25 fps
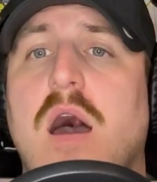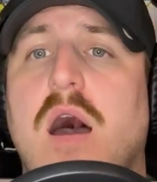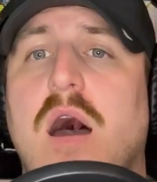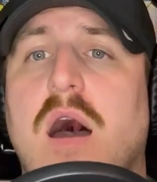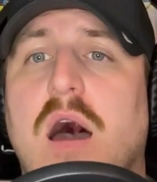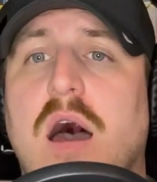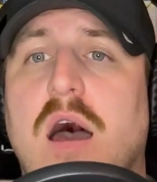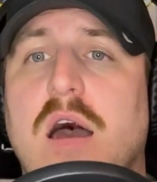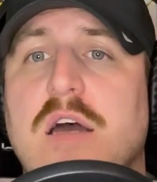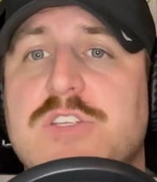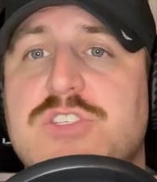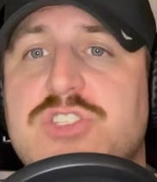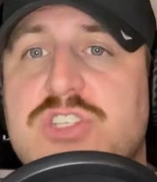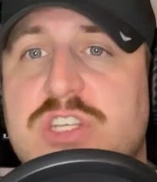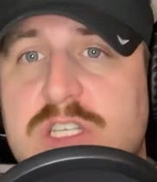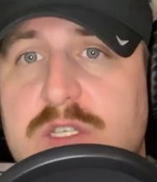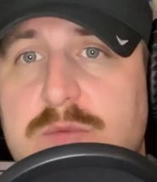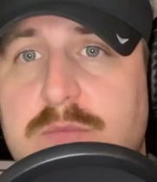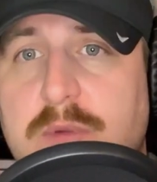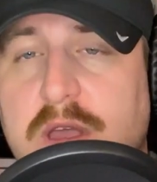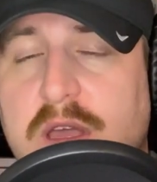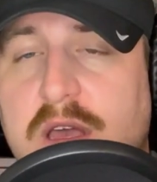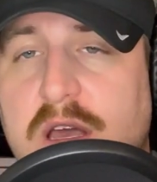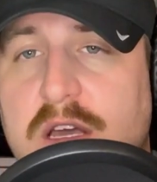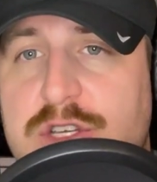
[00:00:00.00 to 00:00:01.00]
Uh, just
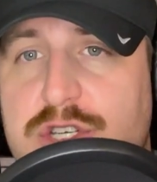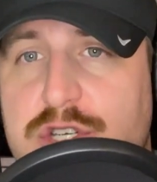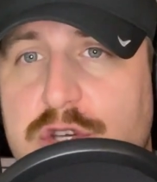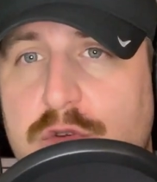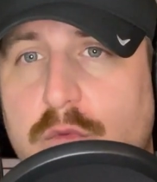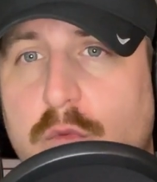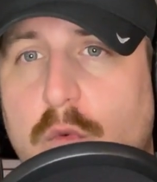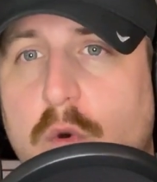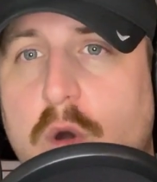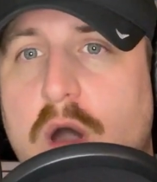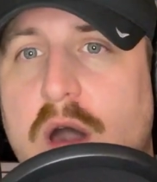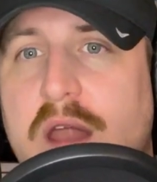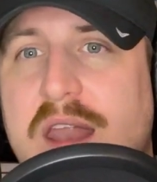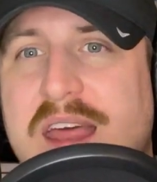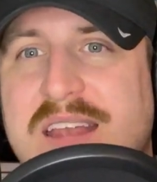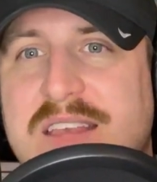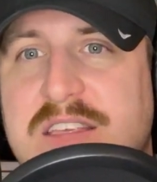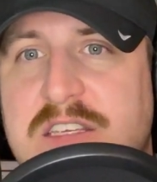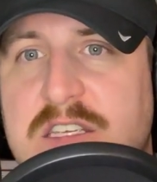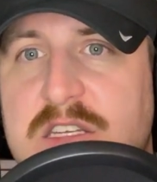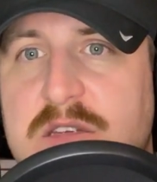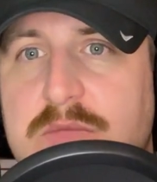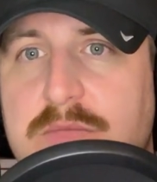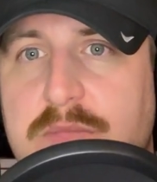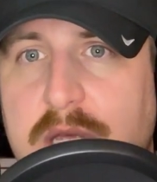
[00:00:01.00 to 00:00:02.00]
because you want it
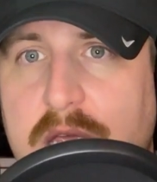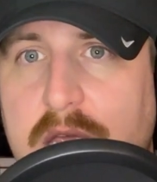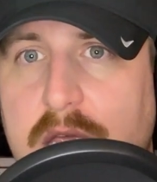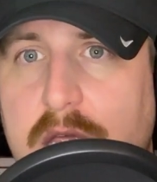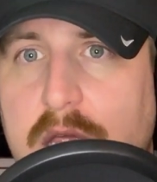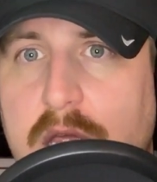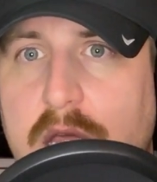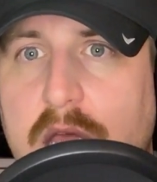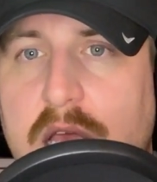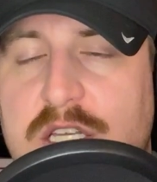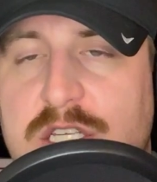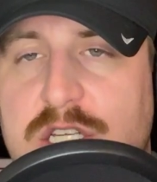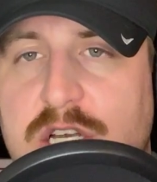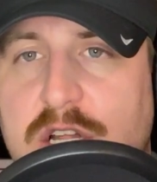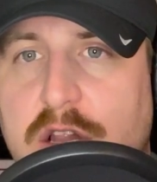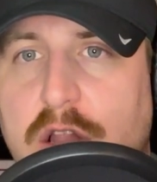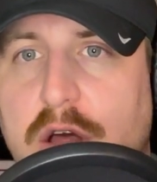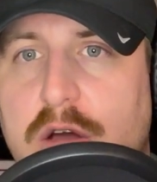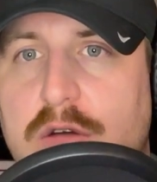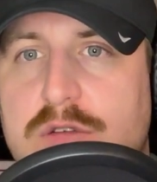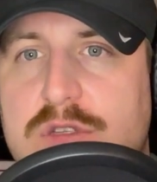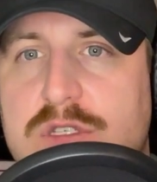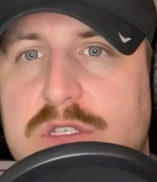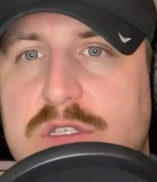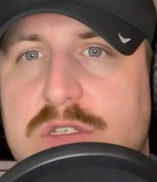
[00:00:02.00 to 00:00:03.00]
to be as
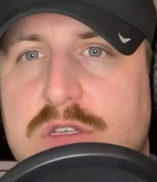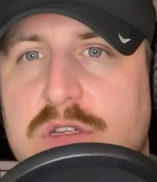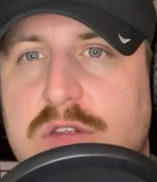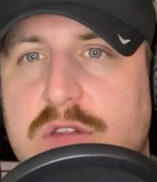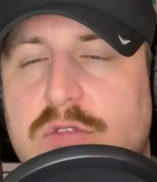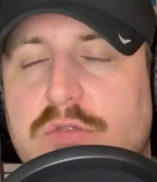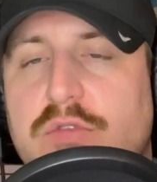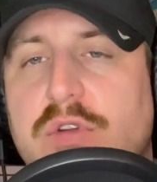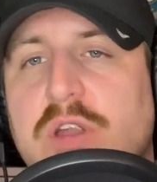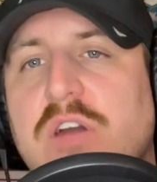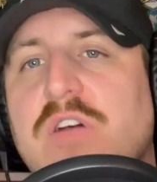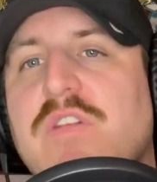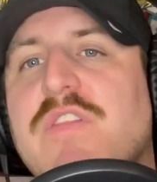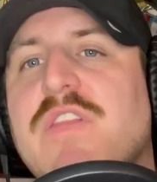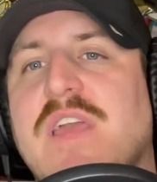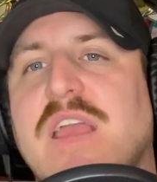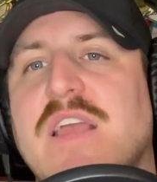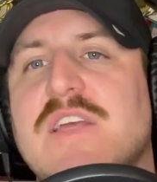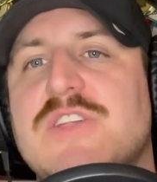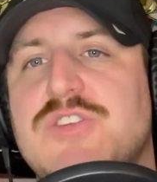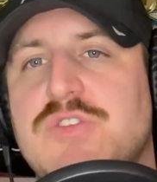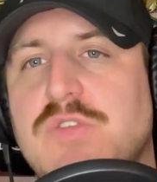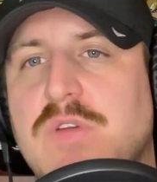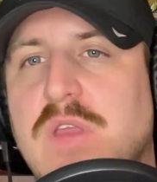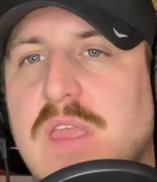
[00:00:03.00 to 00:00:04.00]
close to the real thing
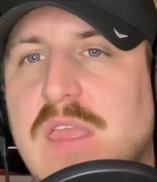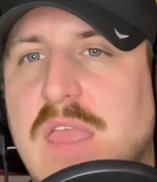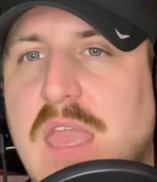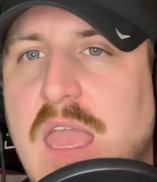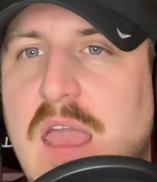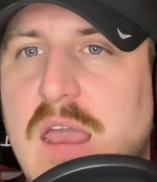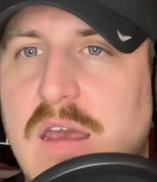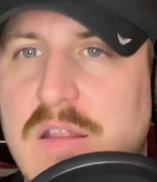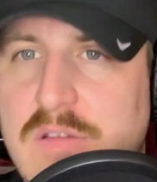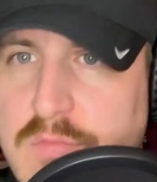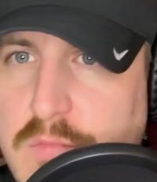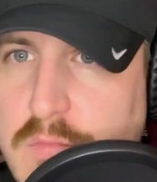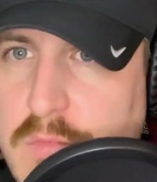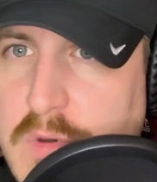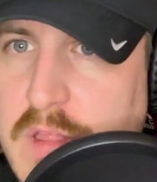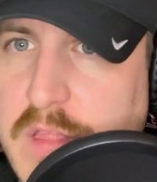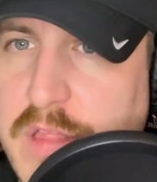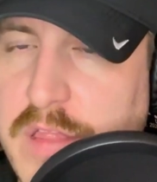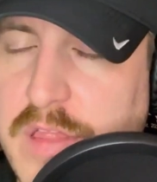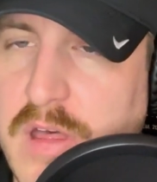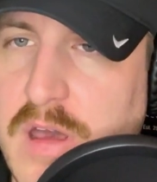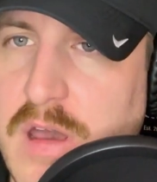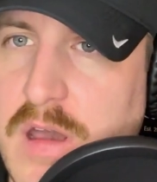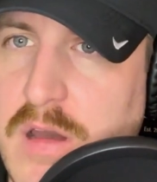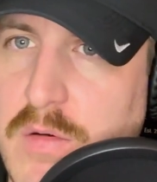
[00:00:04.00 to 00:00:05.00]
as you can get
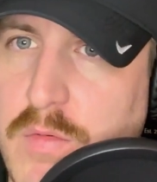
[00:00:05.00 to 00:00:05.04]
with uh,